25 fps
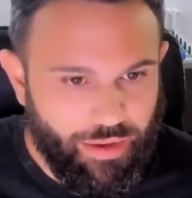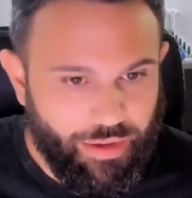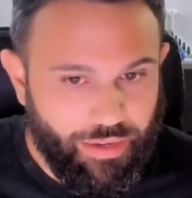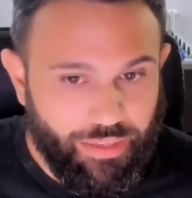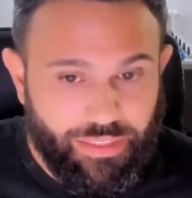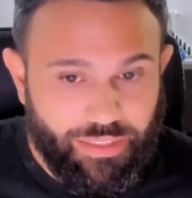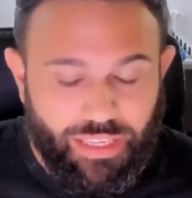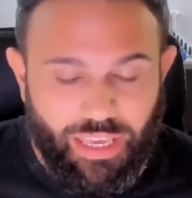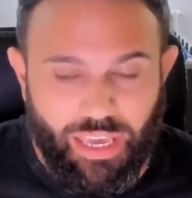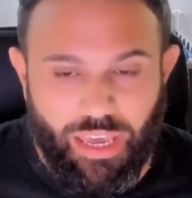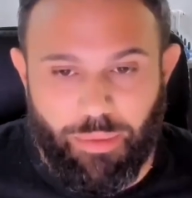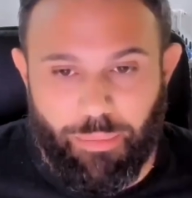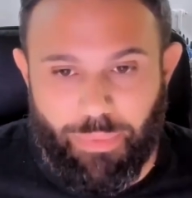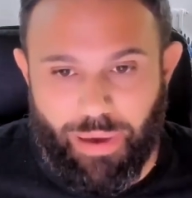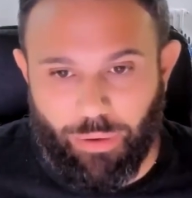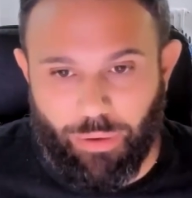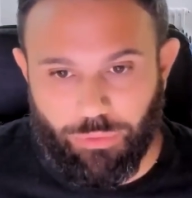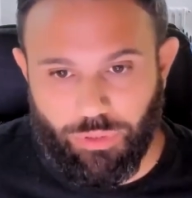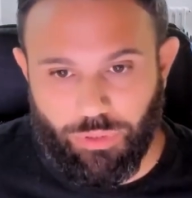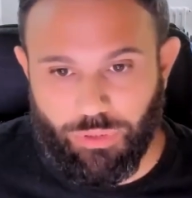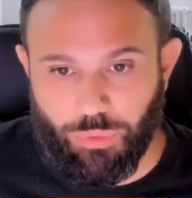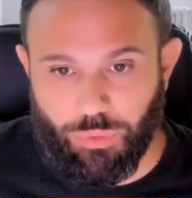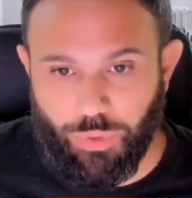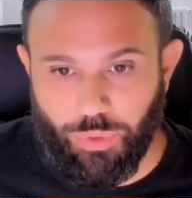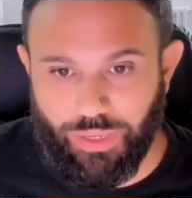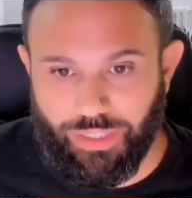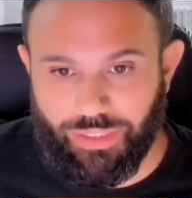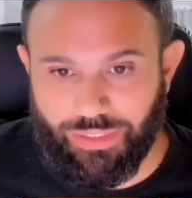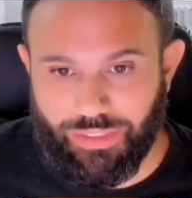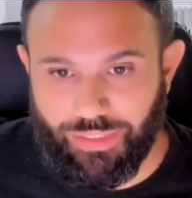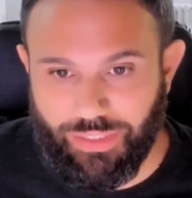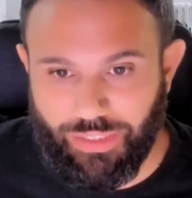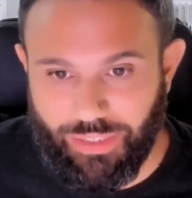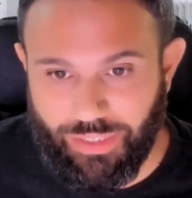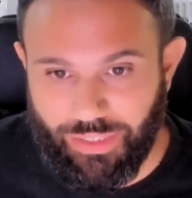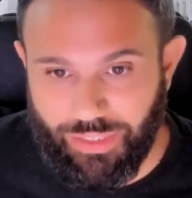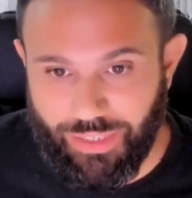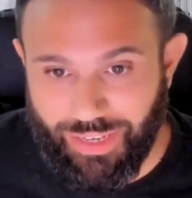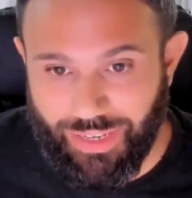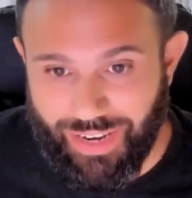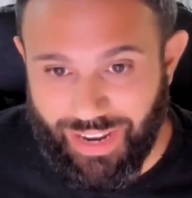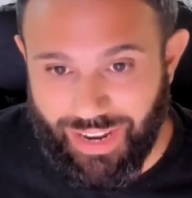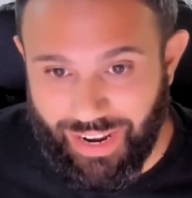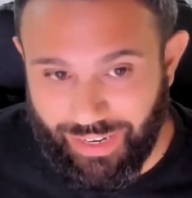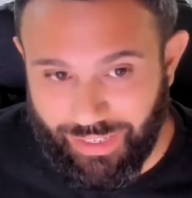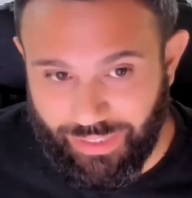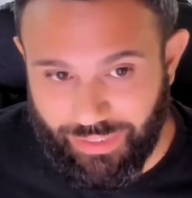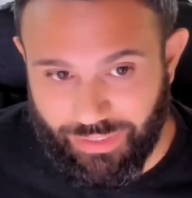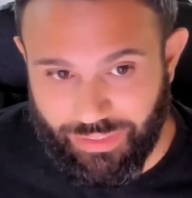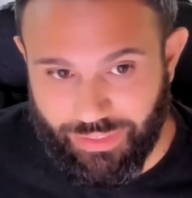It came out in
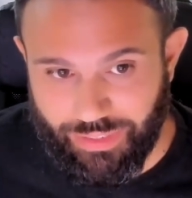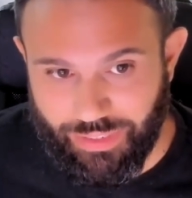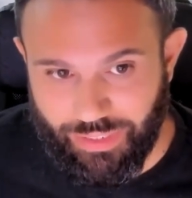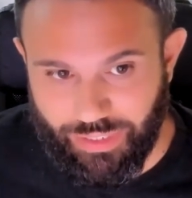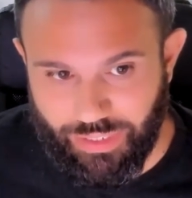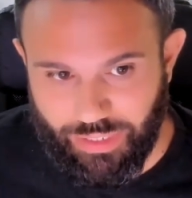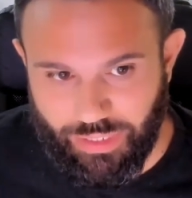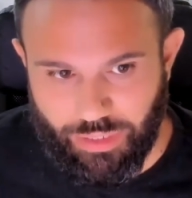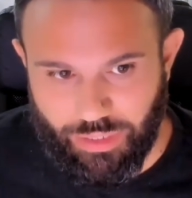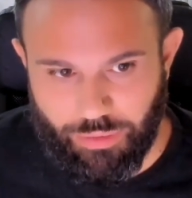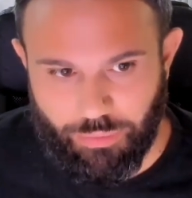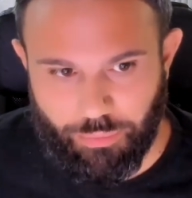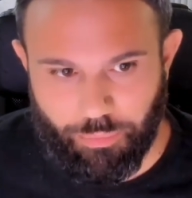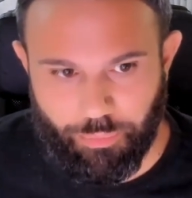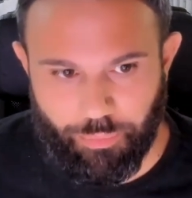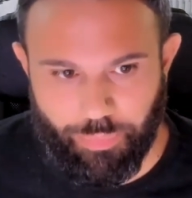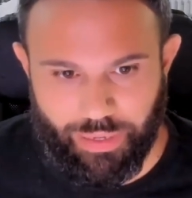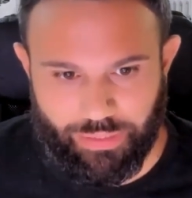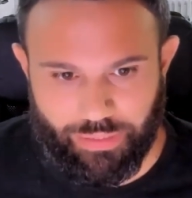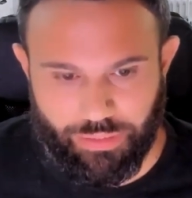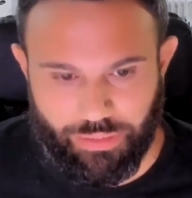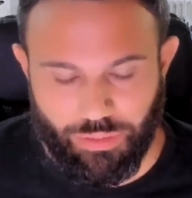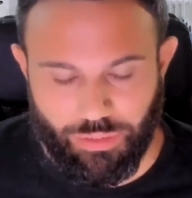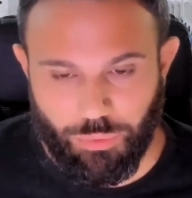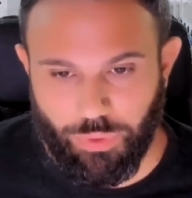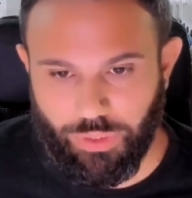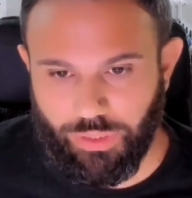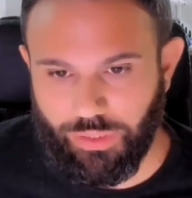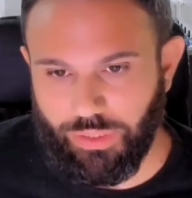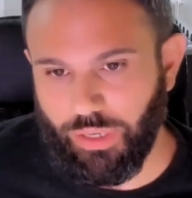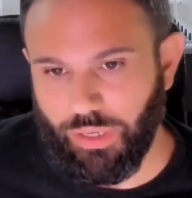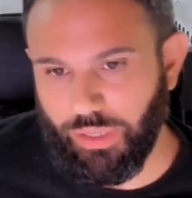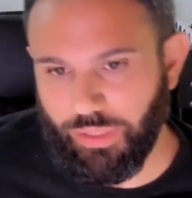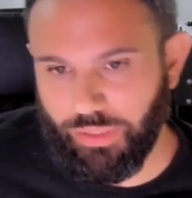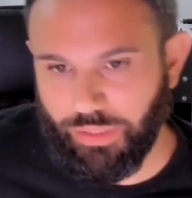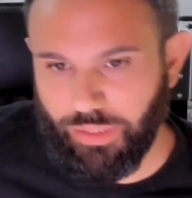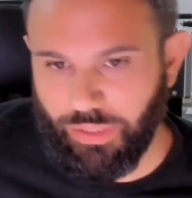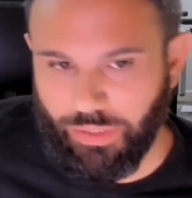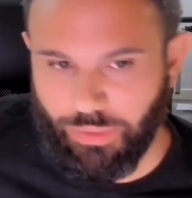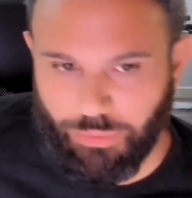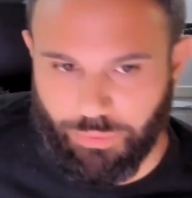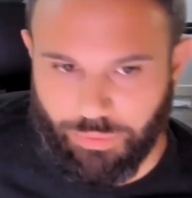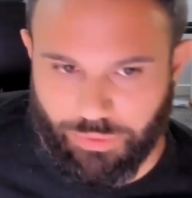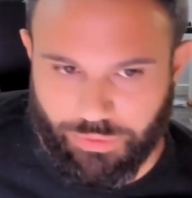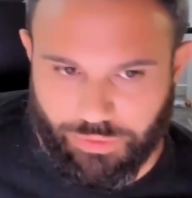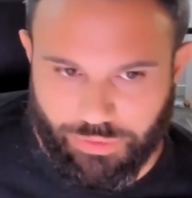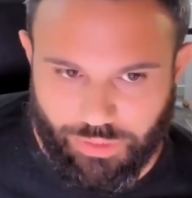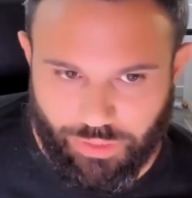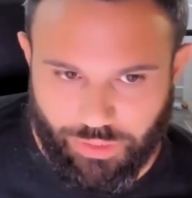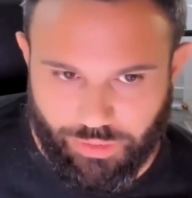2019, but in 2018
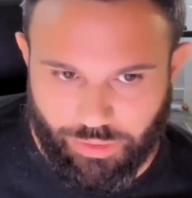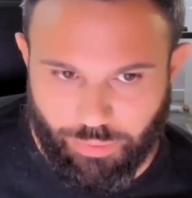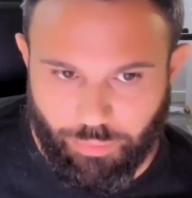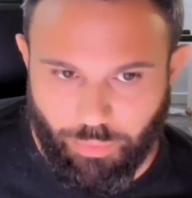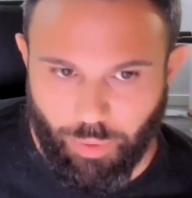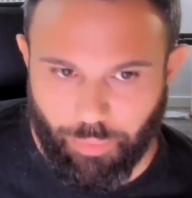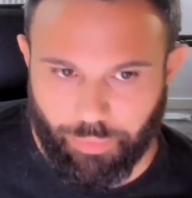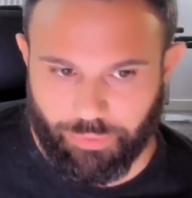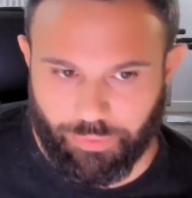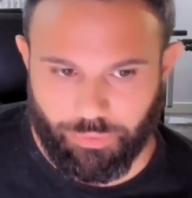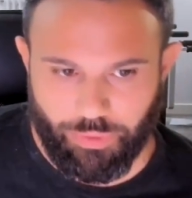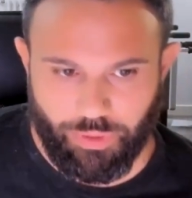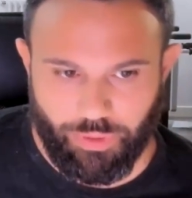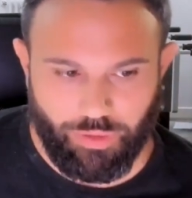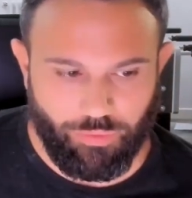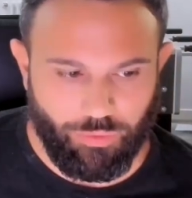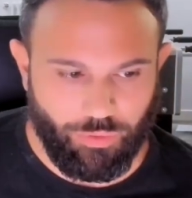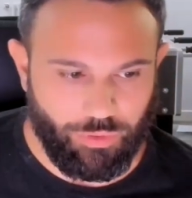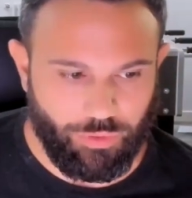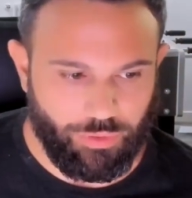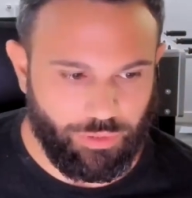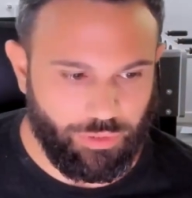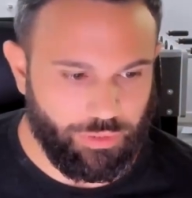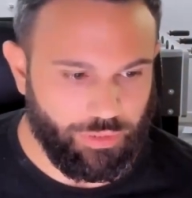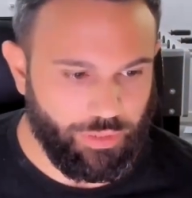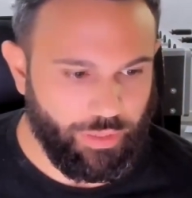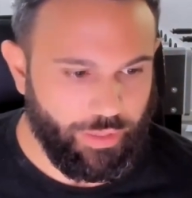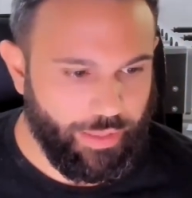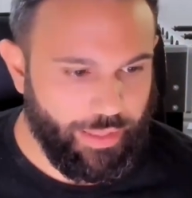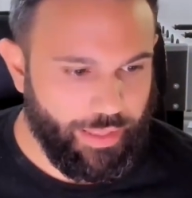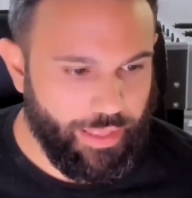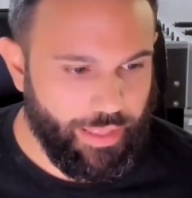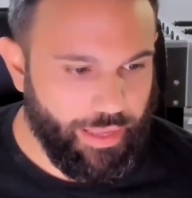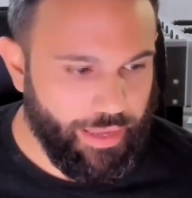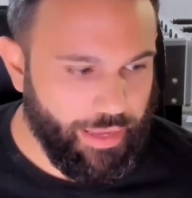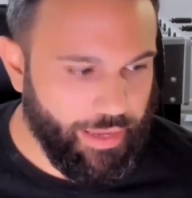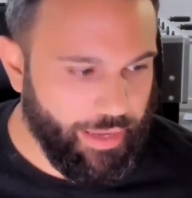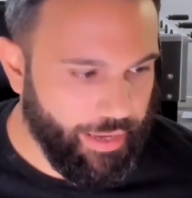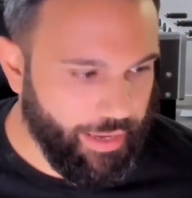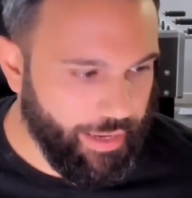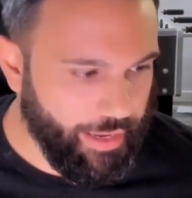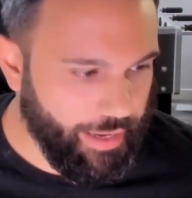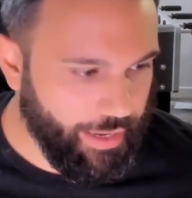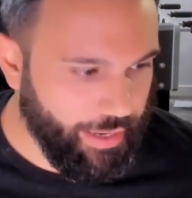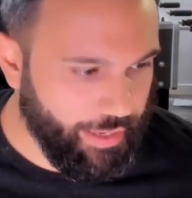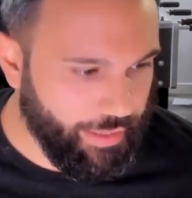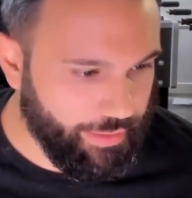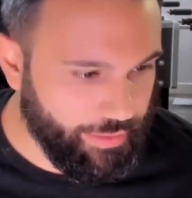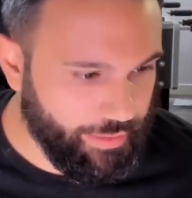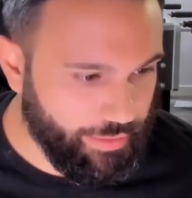was the moment where I wrote it,
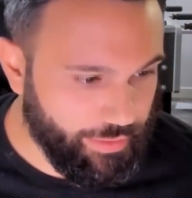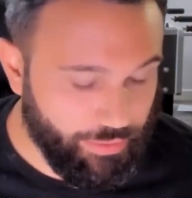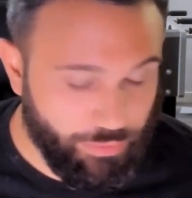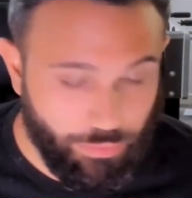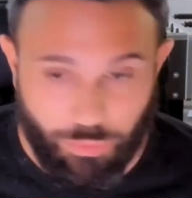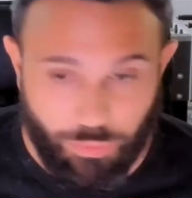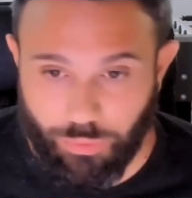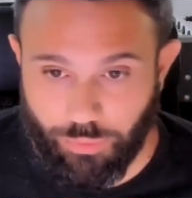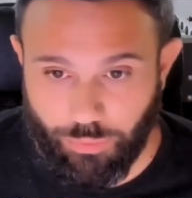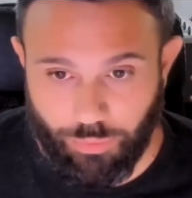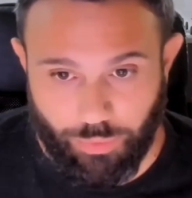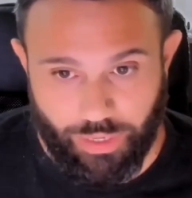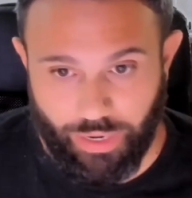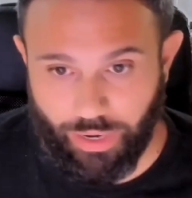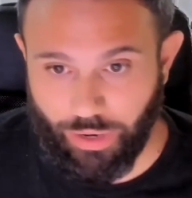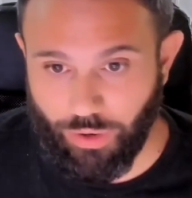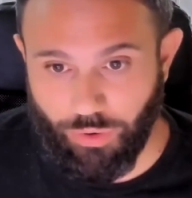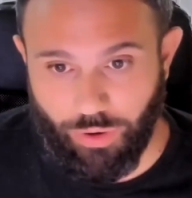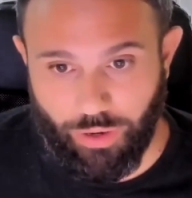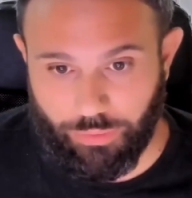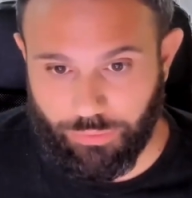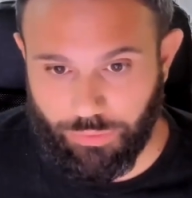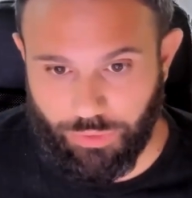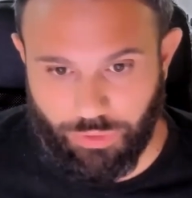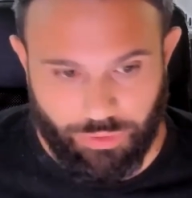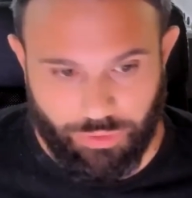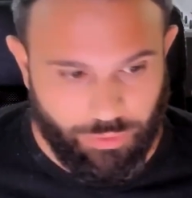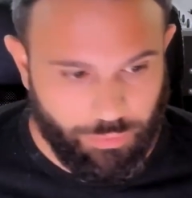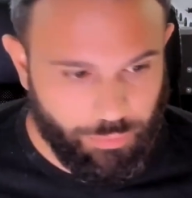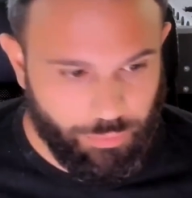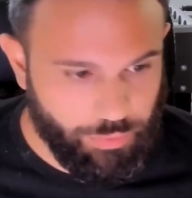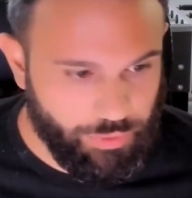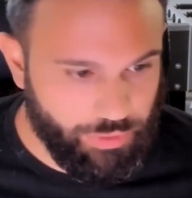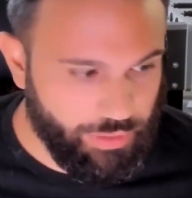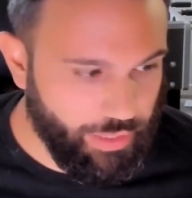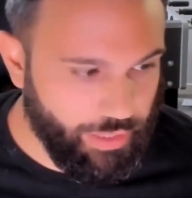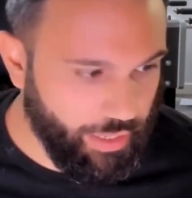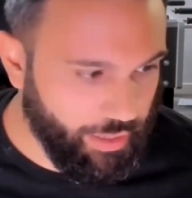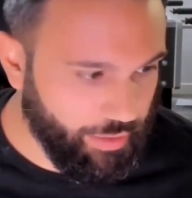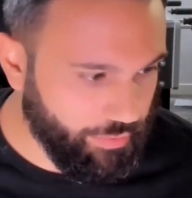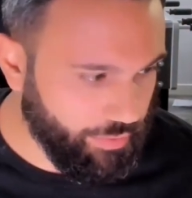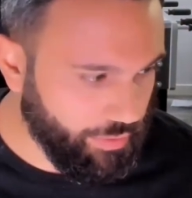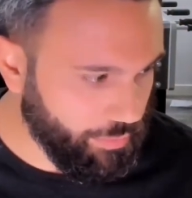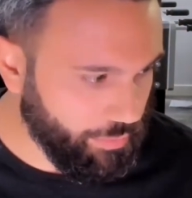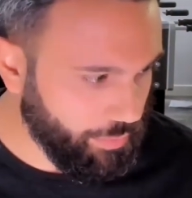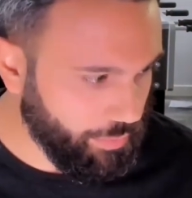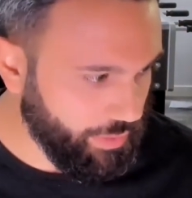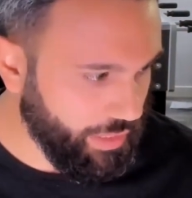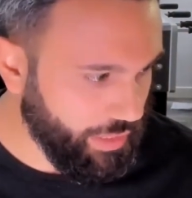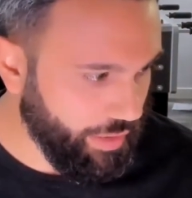and where I co-authored it
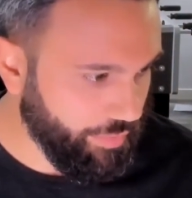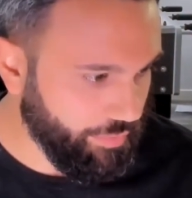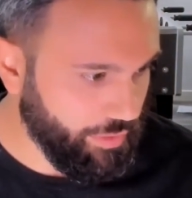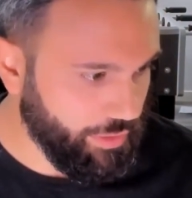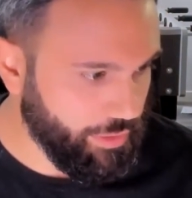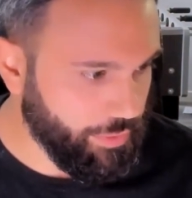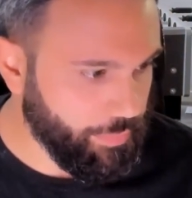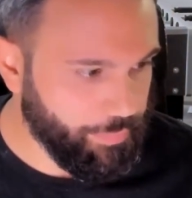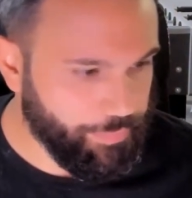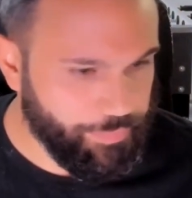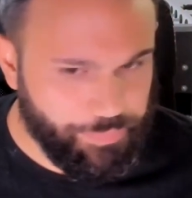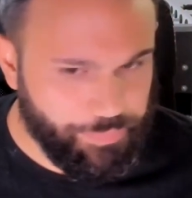with David.